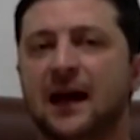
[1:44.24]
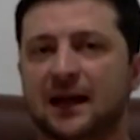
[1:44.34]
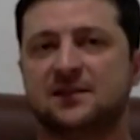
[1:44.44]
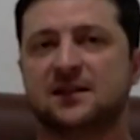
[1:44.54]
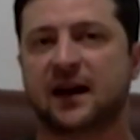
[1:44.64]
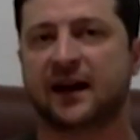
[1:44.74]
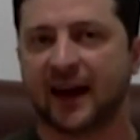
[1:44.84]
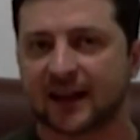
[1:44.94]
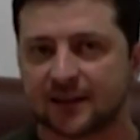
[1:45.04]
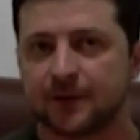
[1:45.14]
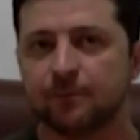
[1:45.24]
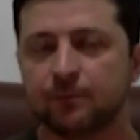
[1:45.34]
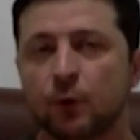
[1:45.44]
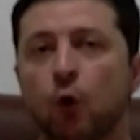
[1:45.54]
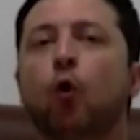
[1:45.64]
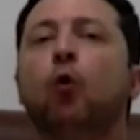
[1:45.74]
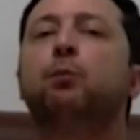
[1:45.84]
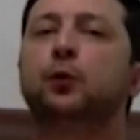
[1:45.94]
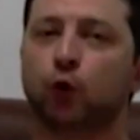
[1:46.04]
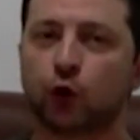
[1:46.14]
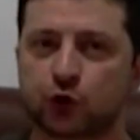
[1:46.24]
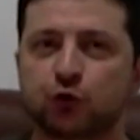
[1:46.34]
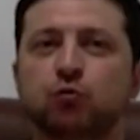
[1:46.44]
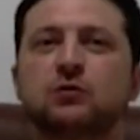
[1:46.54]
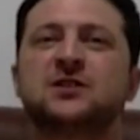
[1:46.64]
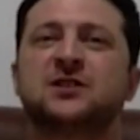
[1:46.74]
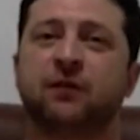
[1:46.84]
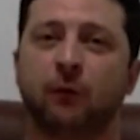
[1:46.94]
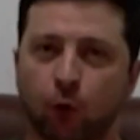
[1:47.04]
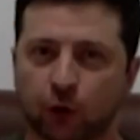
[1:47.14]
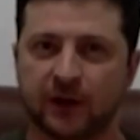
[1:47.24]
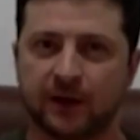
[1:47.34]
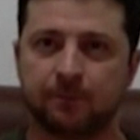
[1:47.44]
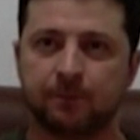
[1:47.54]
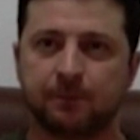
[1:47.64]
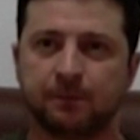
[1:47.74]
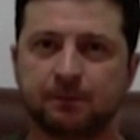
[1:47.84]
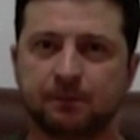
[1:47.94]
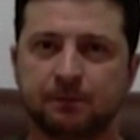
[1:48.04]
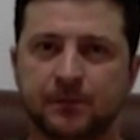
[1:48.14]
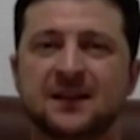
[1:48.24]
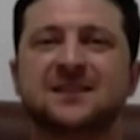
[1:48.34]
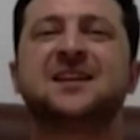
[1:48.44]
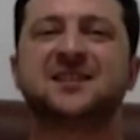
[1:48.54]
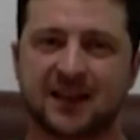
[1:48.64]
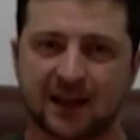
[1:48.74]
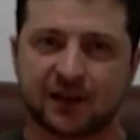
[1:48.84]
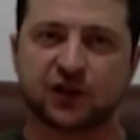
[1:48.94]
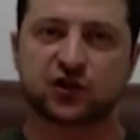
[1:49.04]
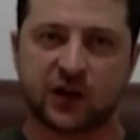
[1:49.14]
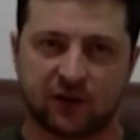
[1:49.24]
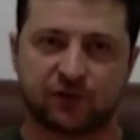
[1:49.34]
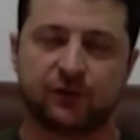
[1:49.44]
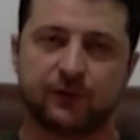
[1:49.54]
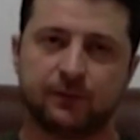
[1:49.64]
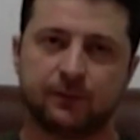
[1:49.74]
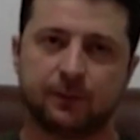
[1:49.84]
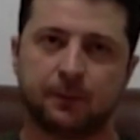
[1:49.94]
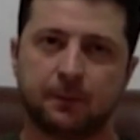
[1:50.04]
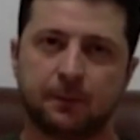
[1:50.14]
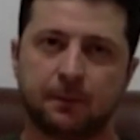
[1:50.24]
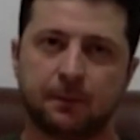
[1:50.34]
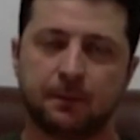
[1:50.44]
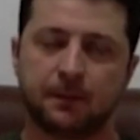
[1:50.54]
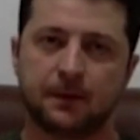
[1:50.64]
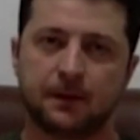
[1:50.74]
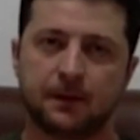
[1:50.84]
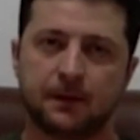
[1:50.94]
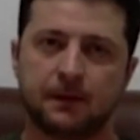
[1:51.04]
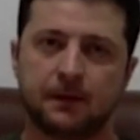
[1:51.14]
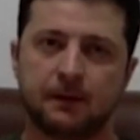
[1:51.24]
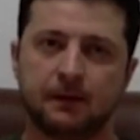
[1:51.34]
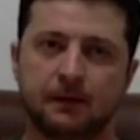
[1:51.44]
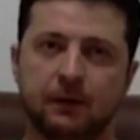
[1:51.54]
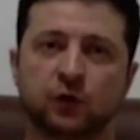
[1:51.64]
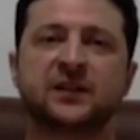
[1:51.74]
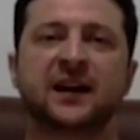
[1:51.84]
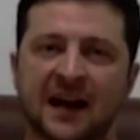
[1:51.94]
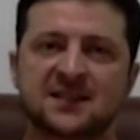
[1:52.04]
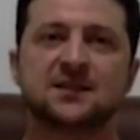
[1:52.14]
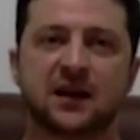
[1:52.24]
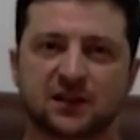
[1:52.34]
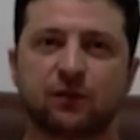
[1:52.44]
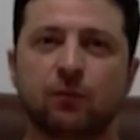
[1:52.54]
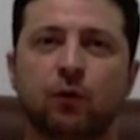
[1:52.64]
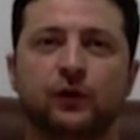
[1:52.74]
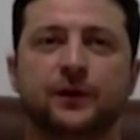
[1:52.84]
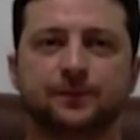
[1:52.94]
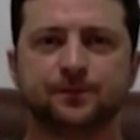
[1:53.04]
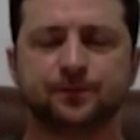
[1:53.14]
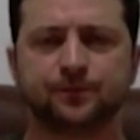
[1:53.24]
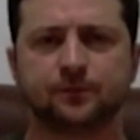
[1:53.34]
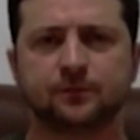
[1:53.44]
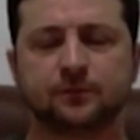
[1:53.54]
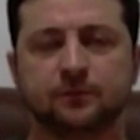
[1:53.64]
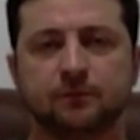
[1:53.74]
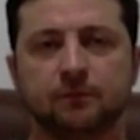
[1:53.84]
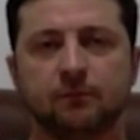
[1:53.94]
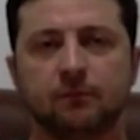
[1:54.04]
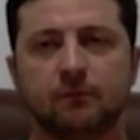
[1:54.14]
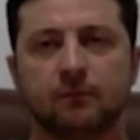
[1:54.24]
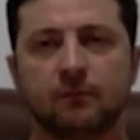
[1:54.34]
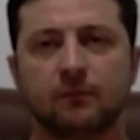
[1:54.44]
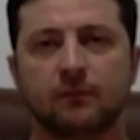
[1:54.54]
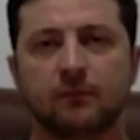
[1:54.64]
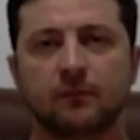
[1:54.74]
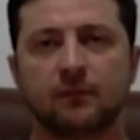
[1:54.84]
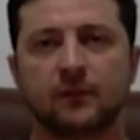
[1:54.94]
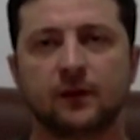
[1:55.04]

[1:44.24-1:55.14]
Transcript: morning, two cruise missiles hit this Freedom Square, dozens of killed ones. This is the price of freedom.